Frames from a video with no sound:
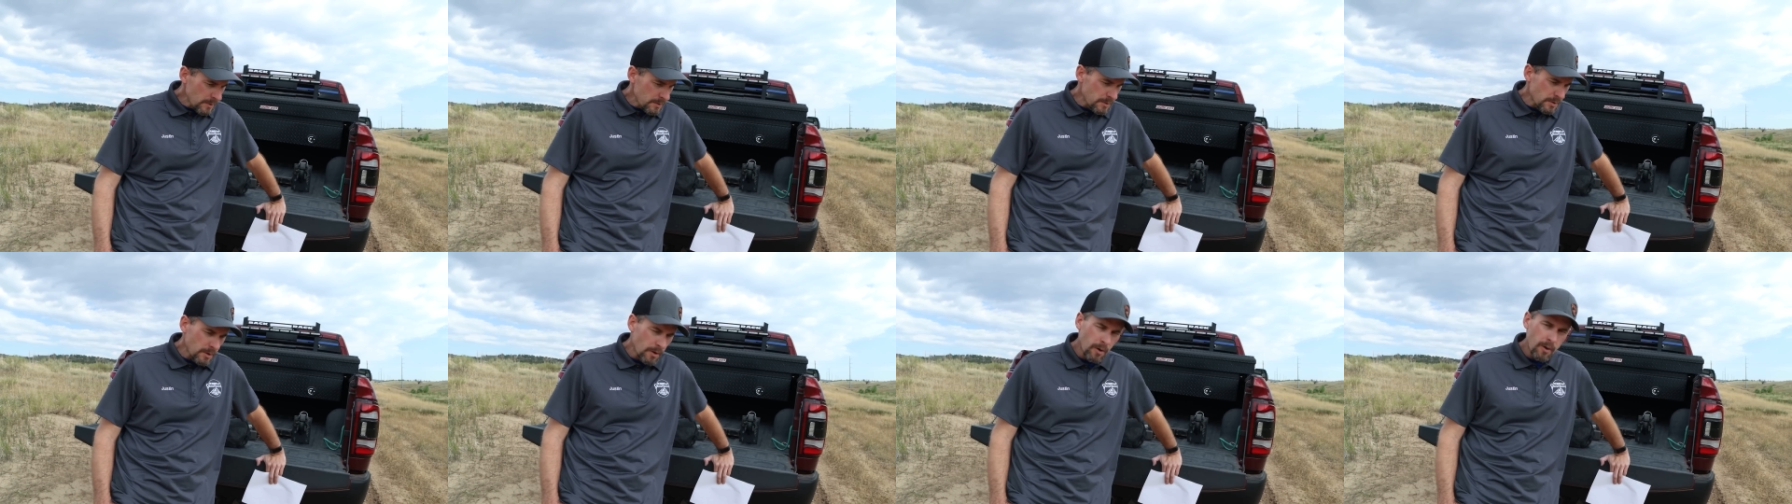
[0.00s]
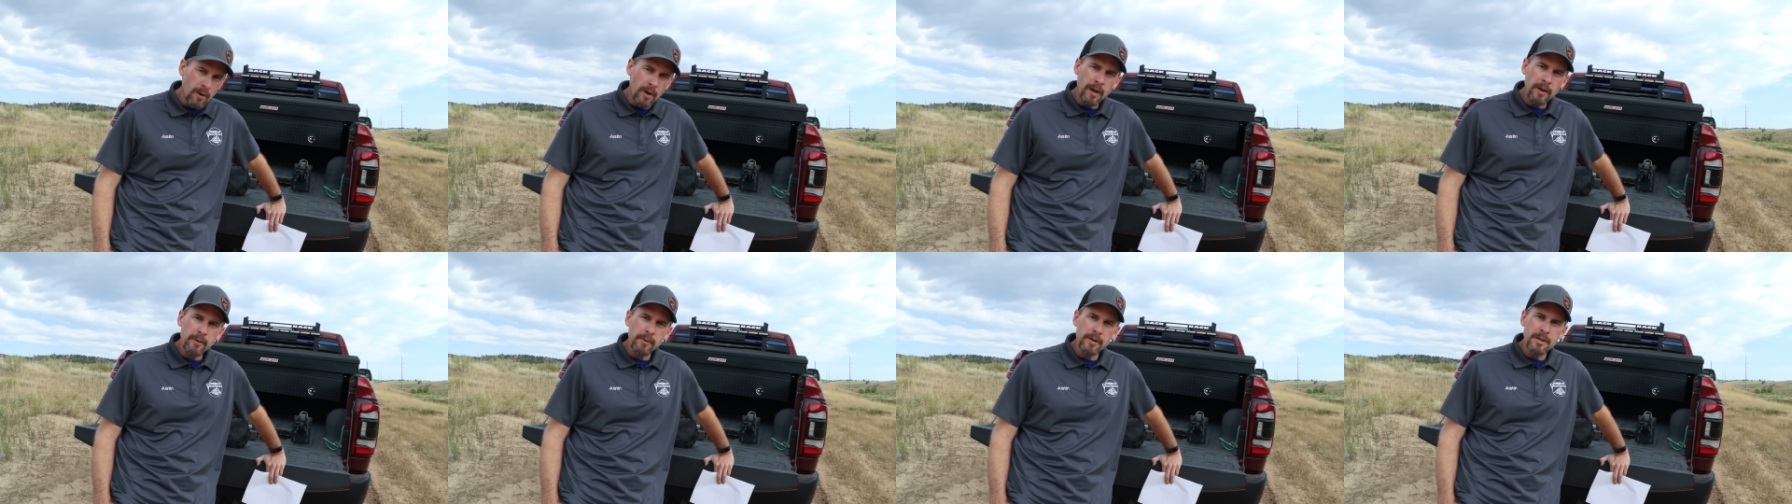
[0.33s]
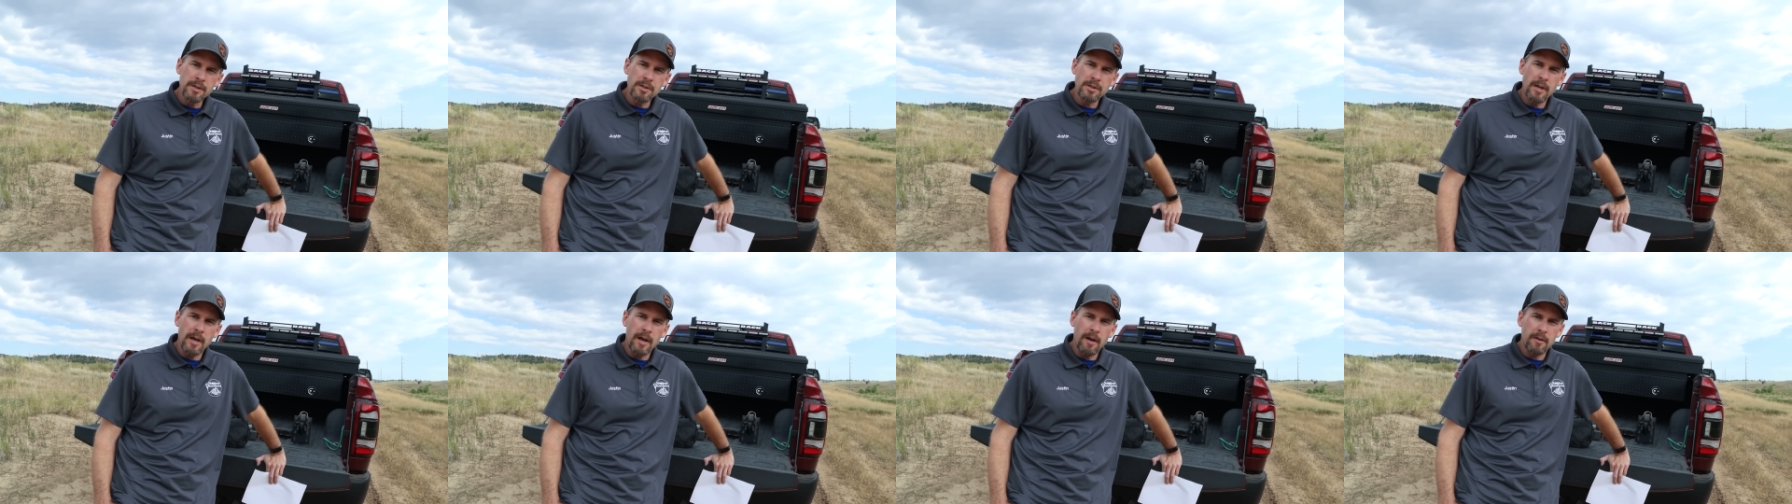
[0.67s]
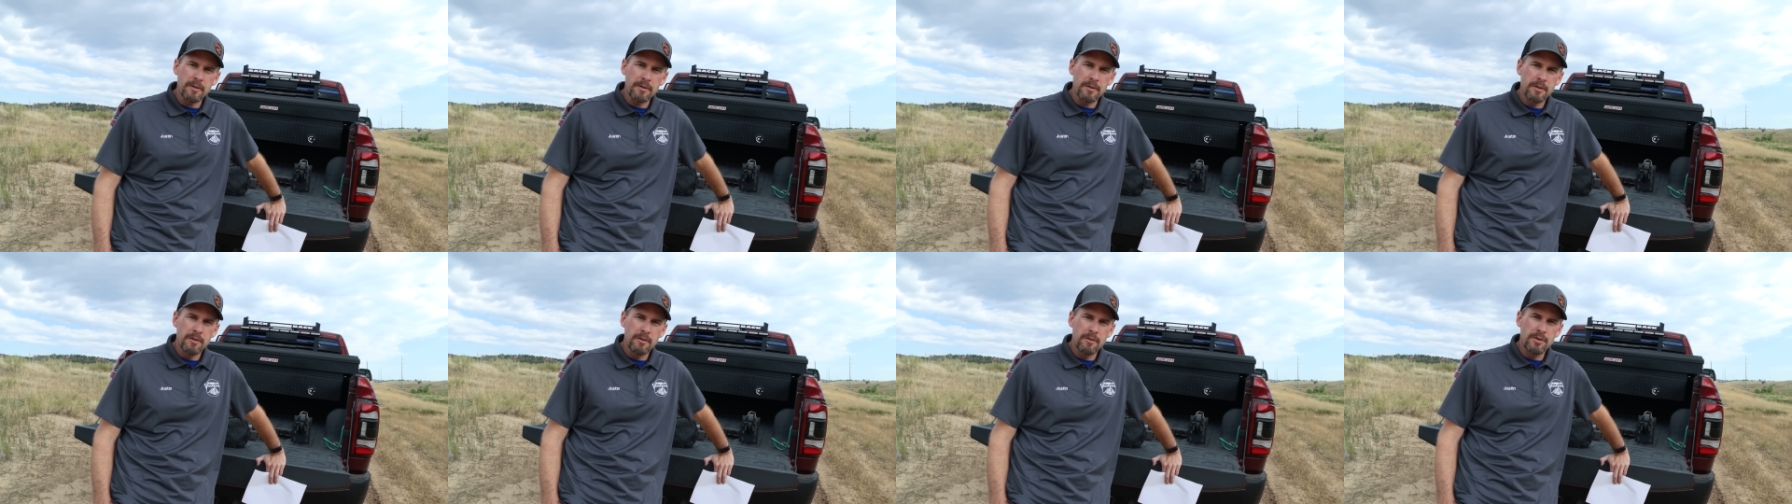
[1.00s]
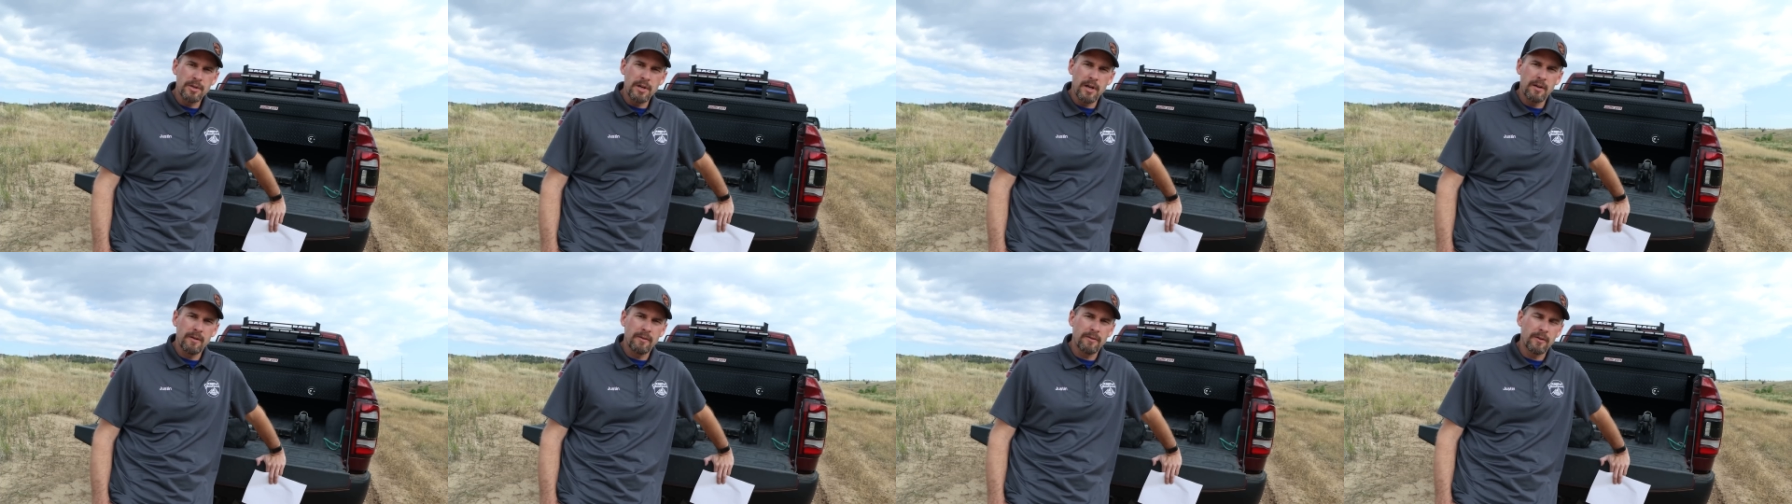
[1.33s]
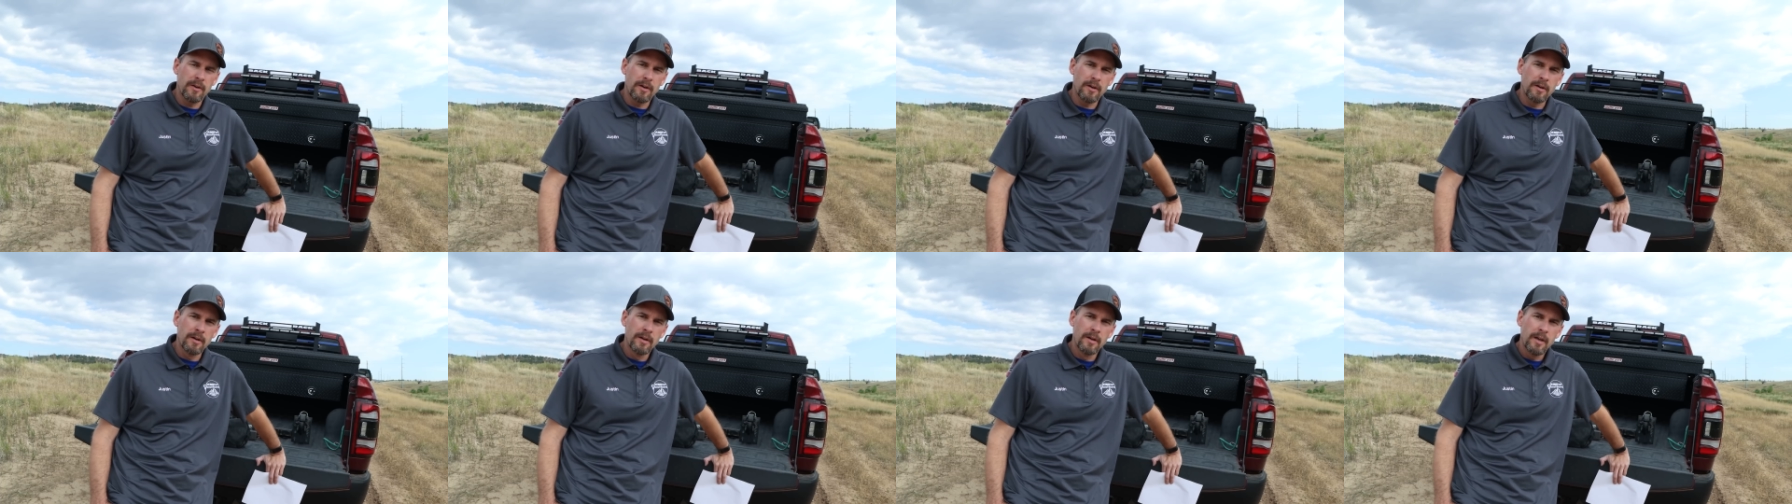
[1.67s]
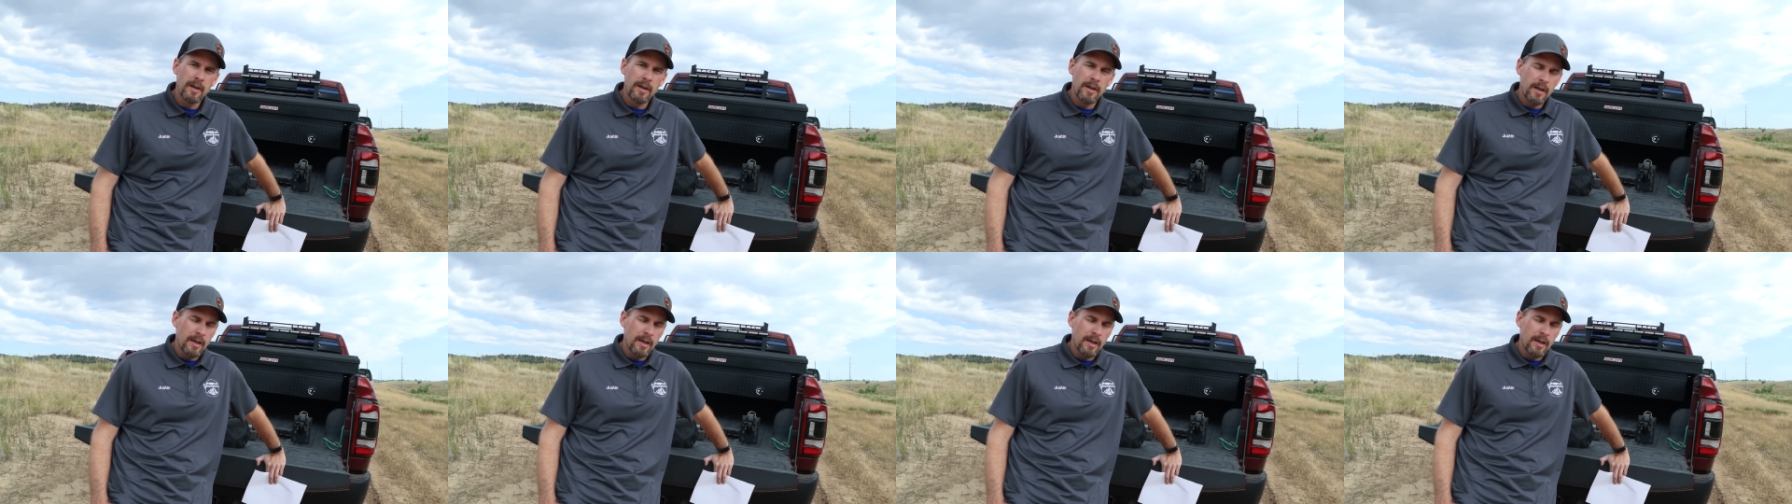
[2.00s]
So I reached out to Jennifer